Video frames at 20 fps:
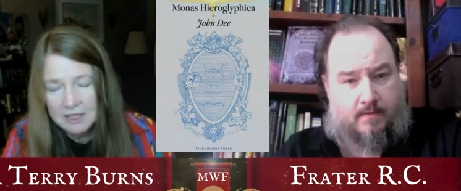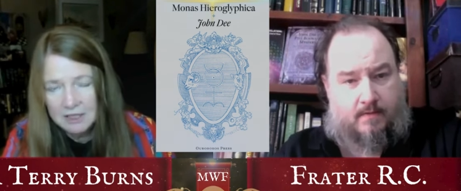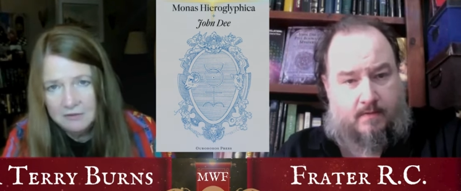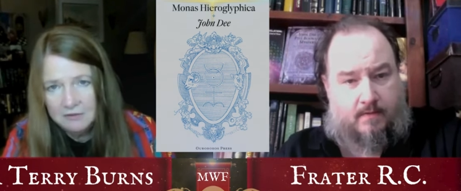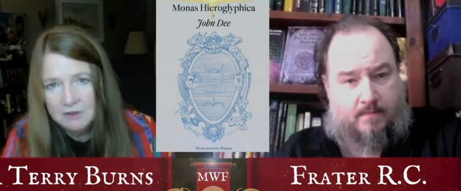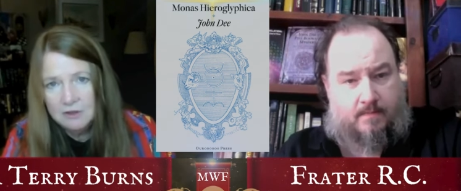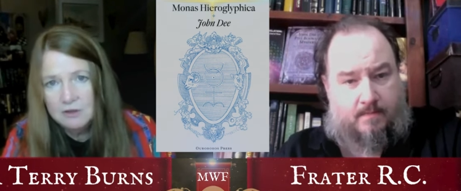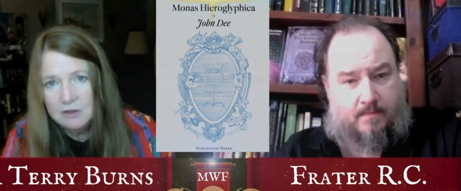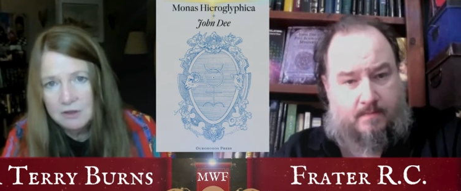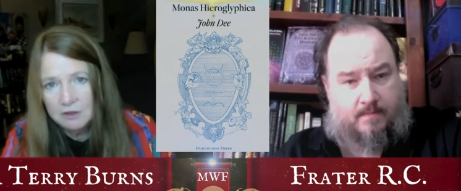
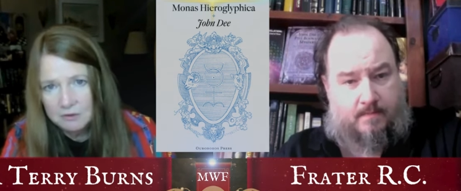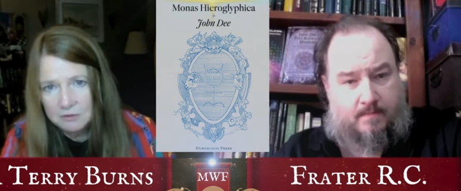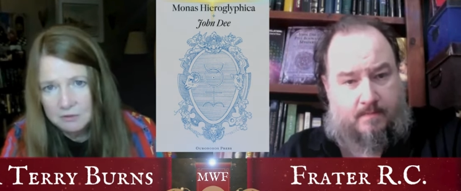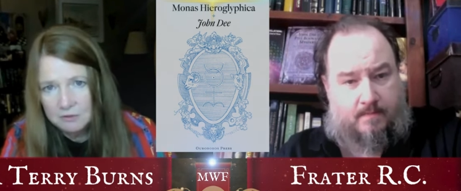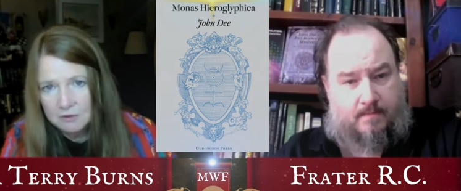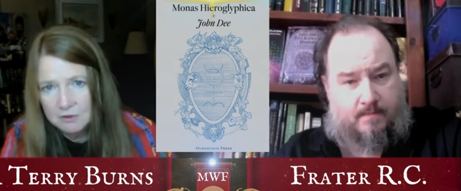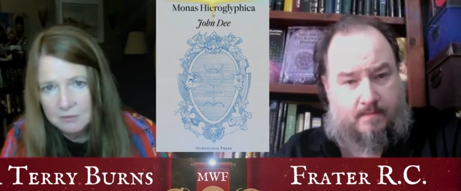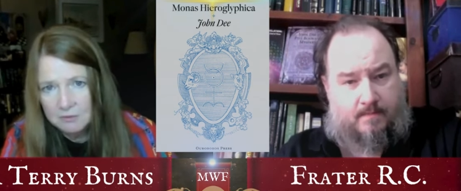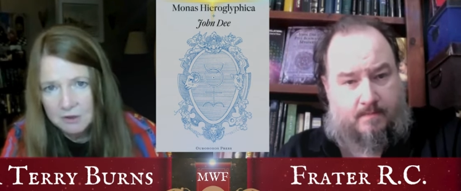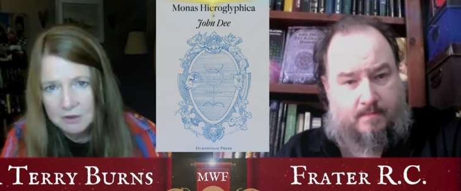Speaker 1: if you go
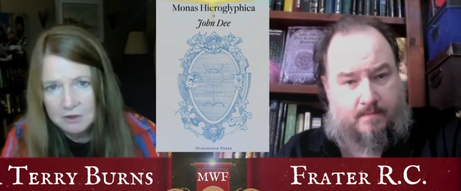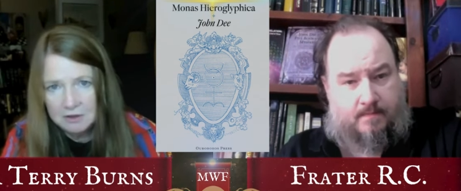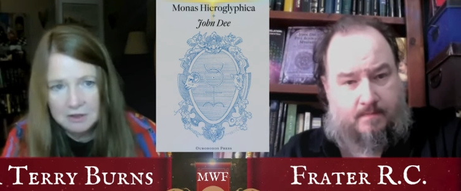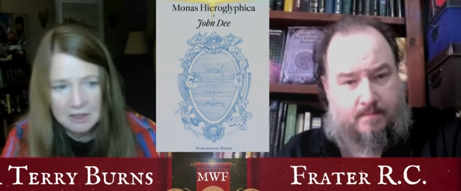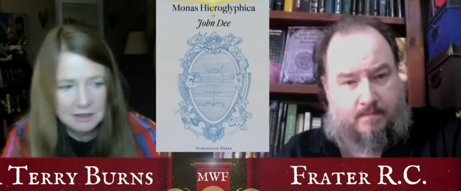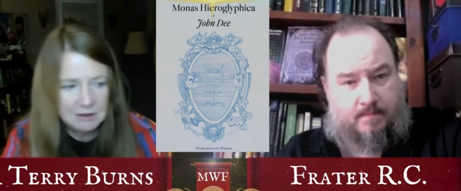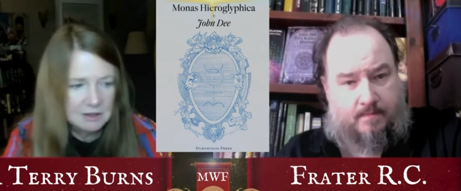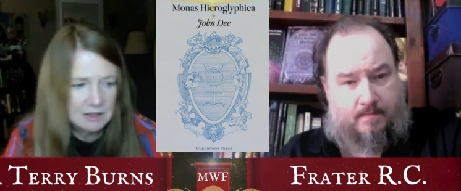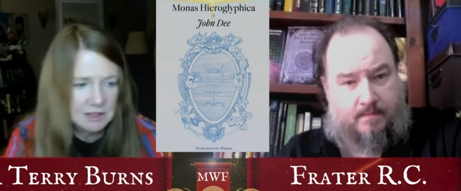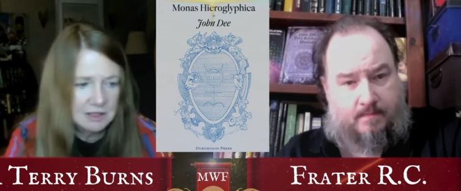through the Monas
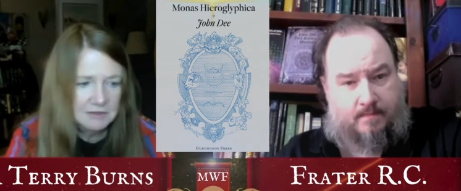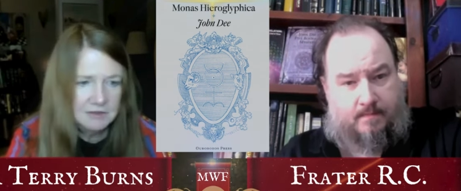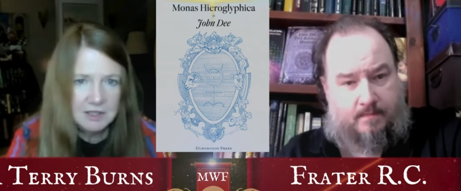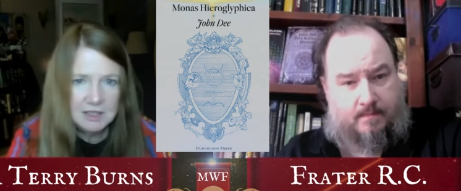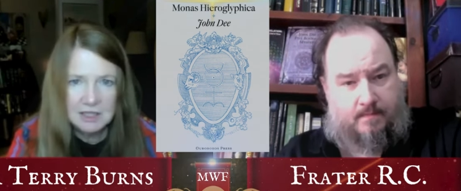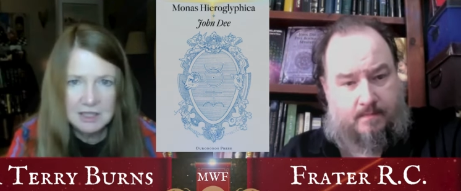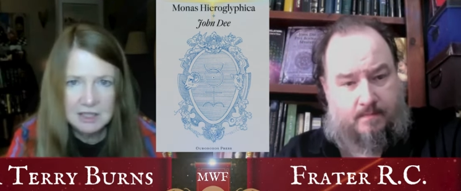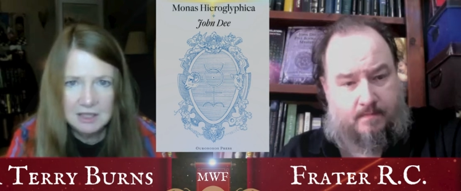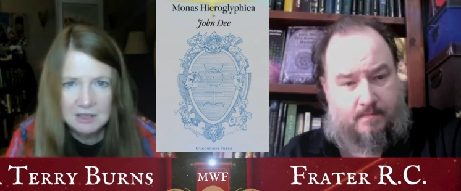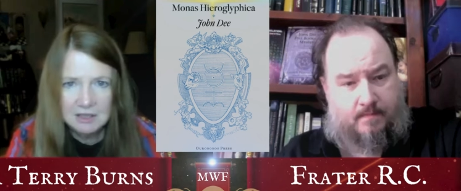
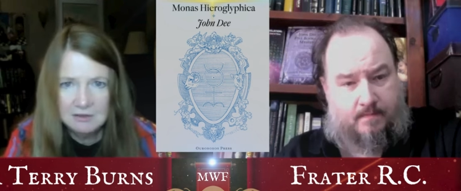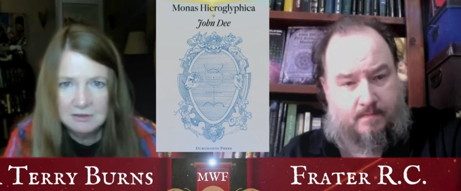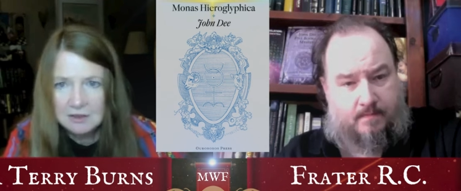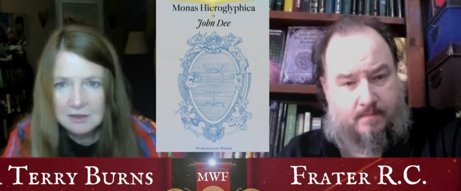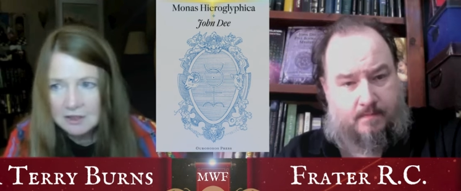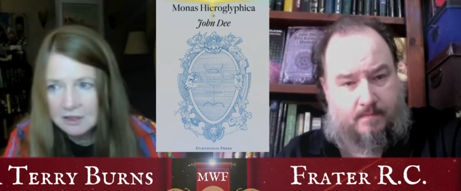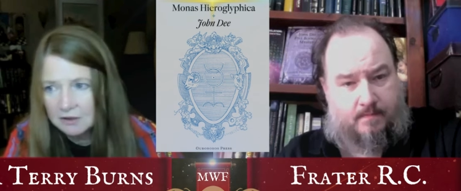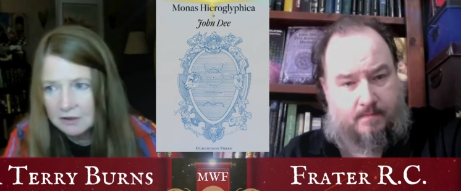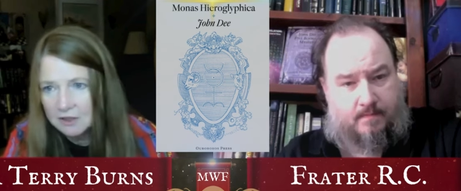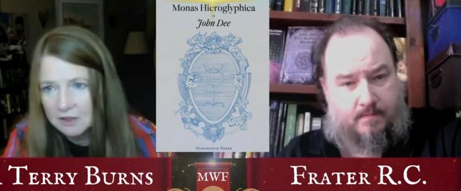Hieroglyphica, is
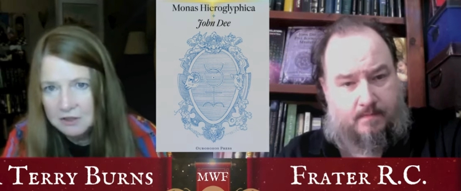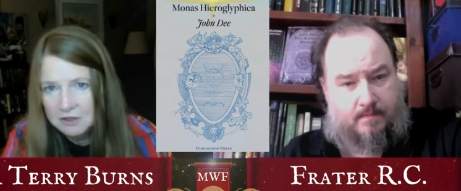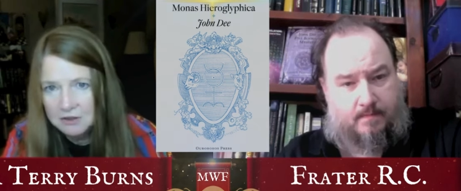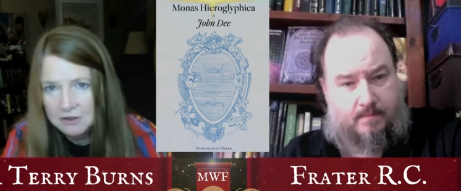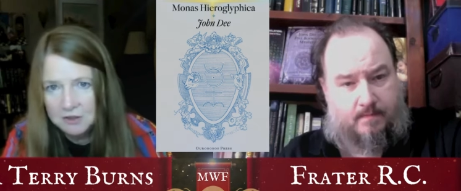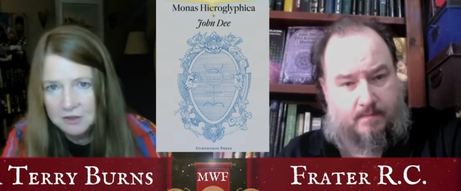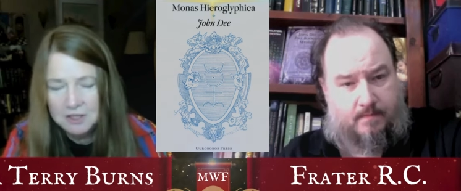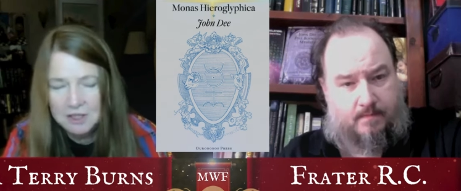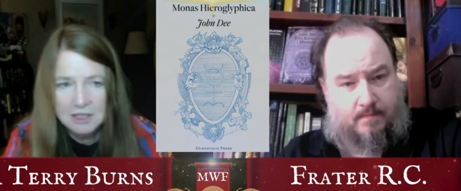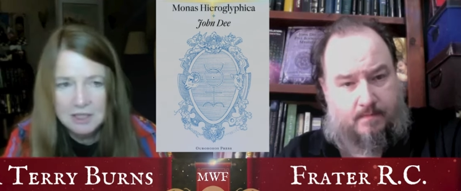clearly you
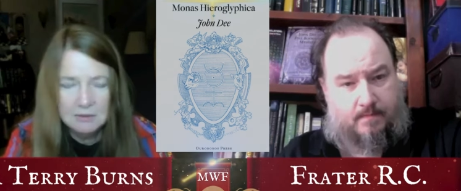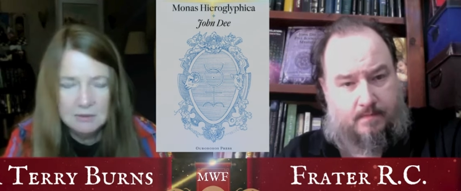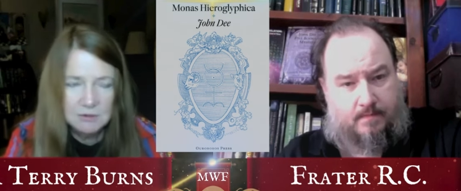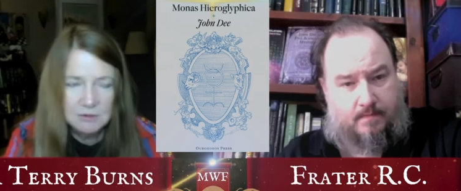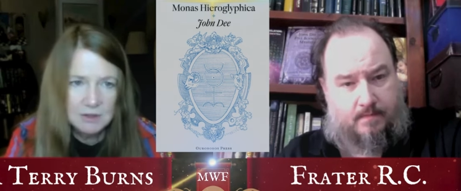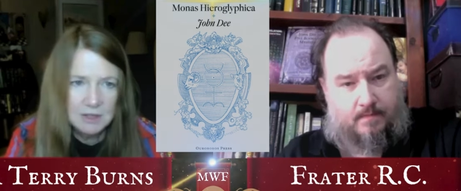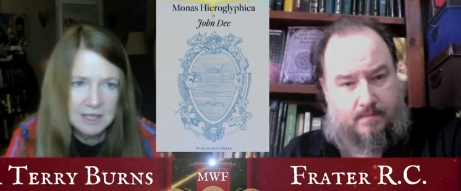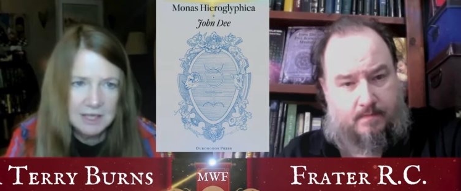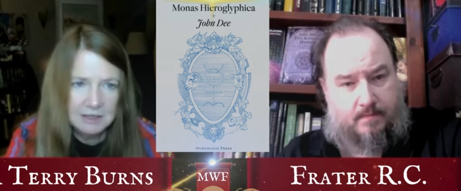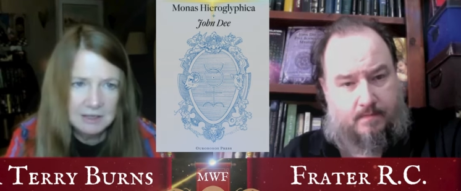know the
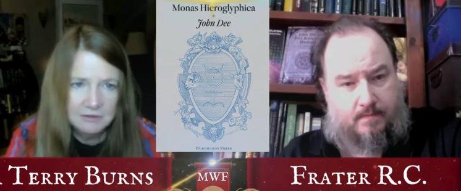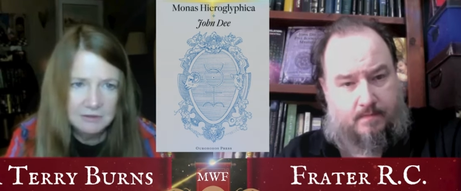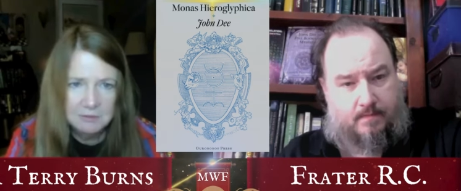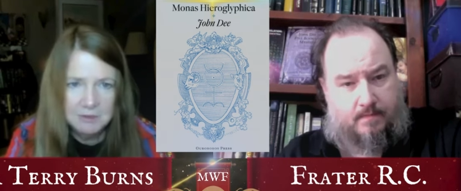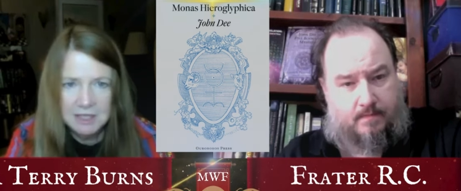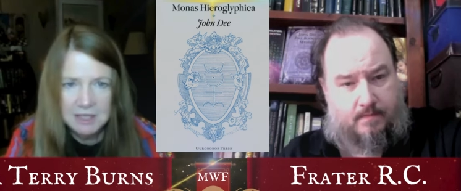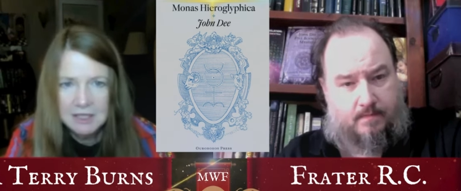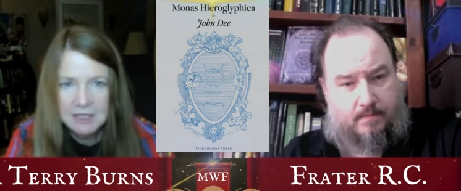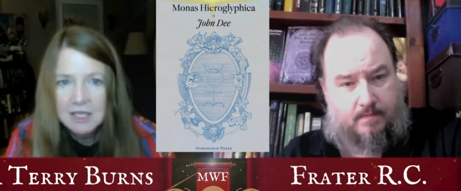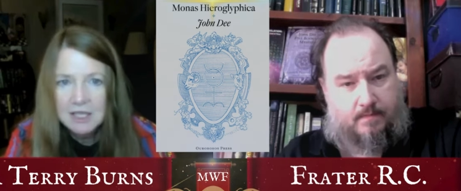Hebrew
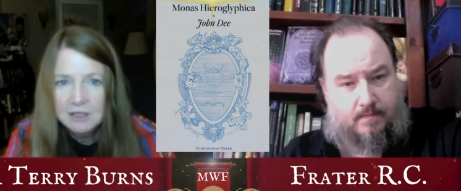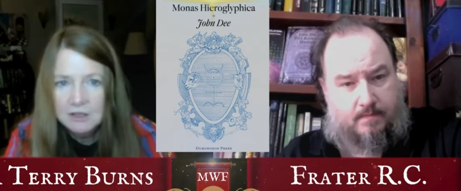alphabet,